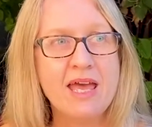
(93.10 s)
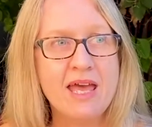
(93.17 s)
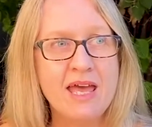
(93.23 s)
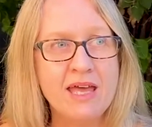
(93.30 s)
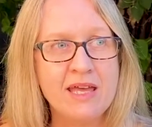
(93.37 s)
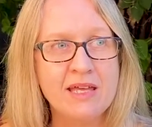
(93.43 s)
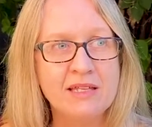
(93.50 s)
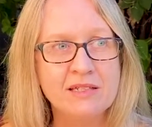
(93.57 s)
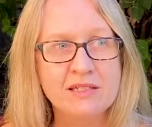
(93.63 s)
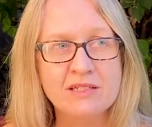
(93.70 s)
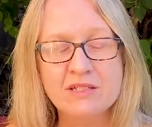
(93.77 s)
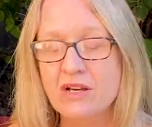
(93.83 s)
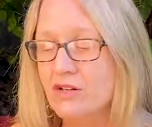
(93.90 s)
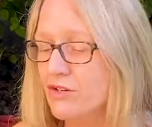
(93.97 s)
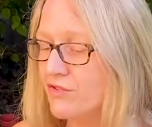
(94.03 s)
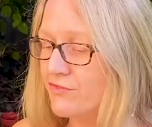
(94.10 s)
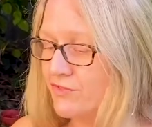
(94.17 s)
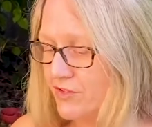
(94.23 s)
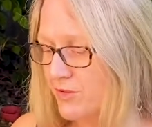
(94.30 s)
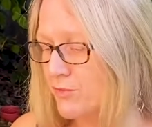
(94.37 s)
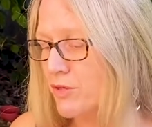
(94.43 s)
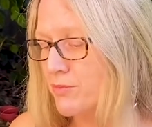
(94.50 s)
and I got
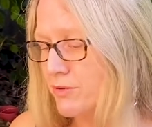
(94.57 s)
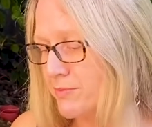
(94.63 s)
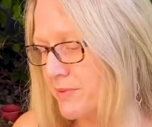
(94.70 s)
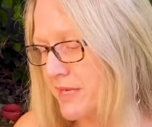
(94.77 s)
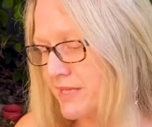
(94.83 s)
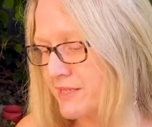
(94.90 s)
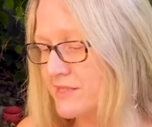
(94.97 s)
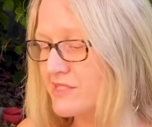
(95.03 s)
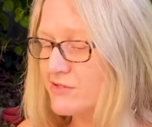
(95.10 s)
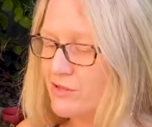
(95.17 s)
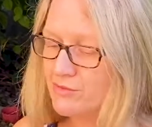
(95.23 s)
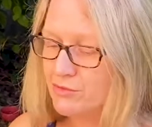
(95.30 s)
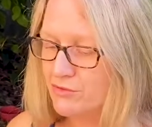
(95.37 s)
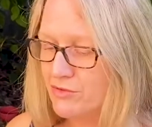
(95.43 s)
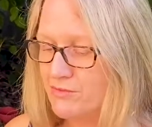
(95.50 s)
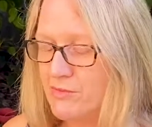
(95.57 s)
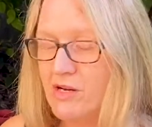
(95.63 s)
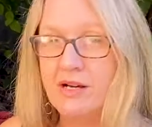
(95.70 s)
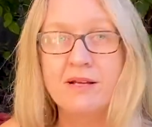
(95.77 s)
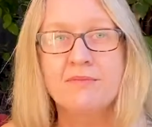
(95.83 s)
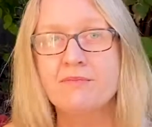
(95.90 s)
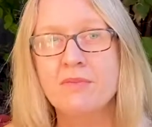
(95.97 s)
very well prepared. So I bought
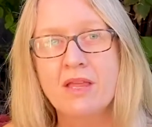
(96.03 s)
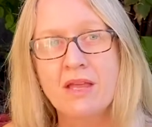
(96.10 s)
my